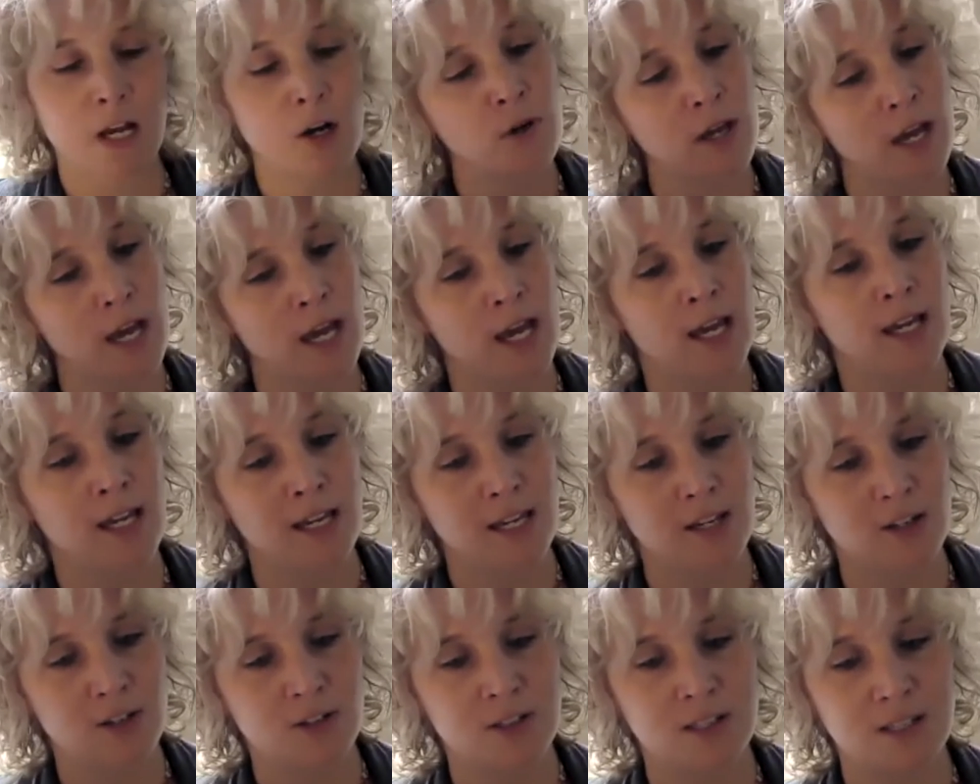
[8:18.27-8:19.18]
okay,
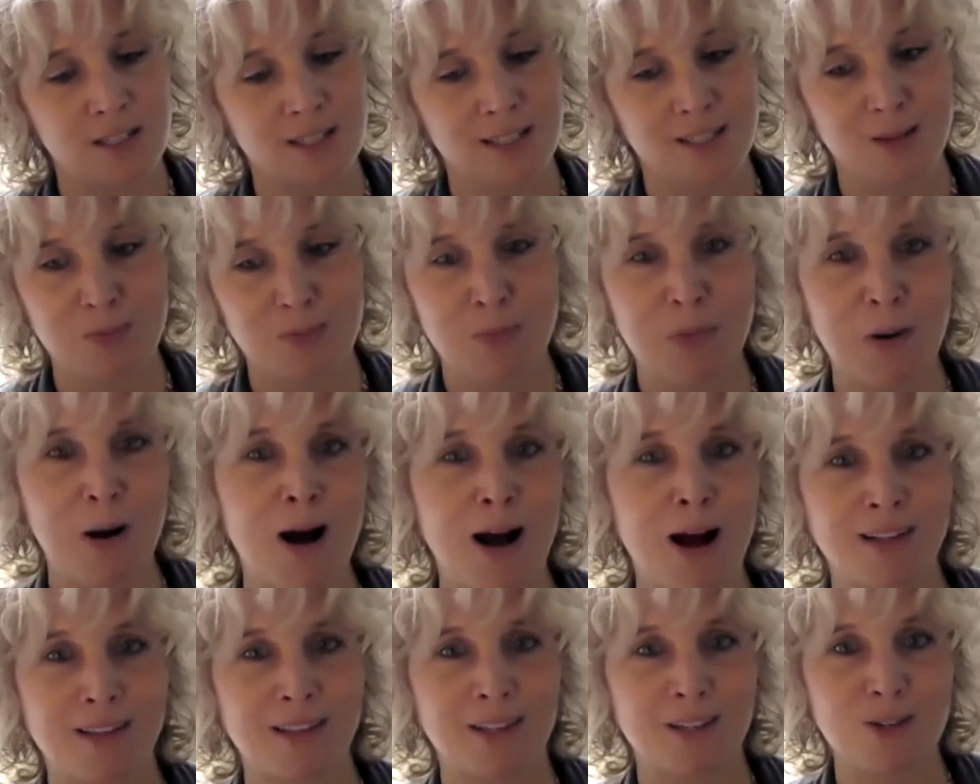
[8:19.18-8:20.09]
here's this
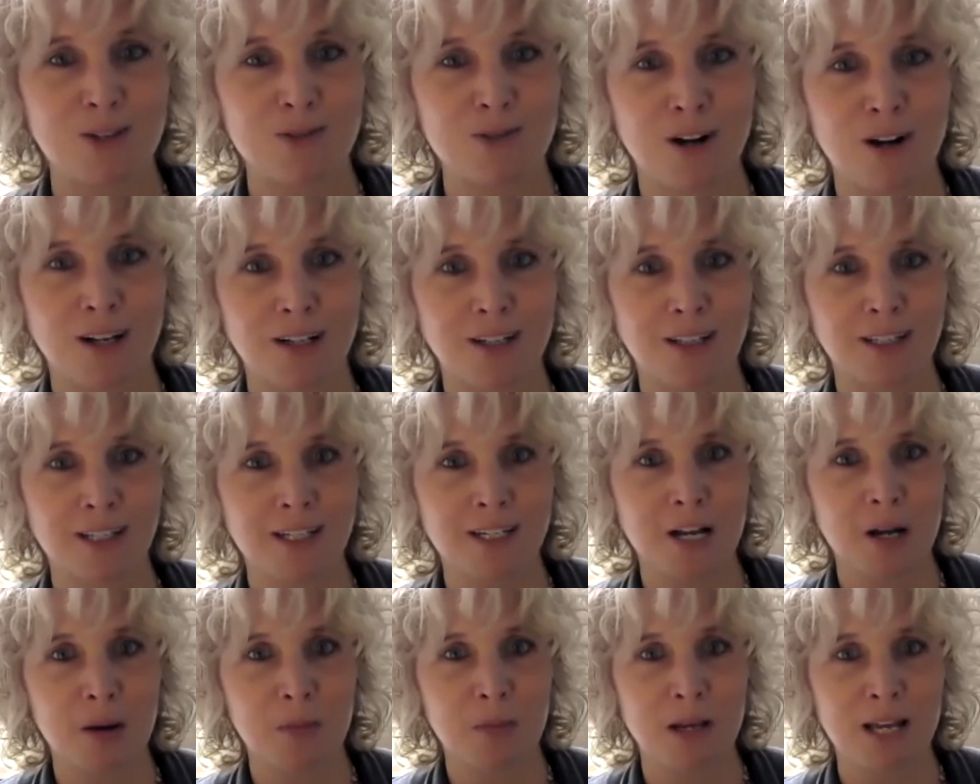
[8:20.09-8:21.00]
spot that you've got to clean
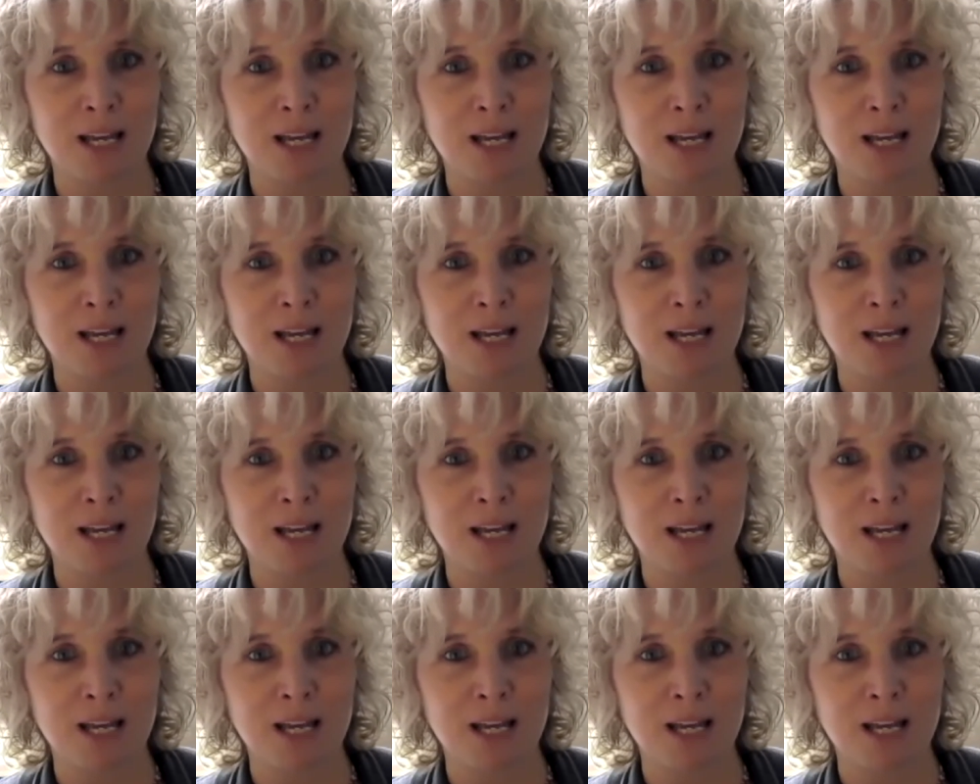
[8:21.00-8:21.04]
up.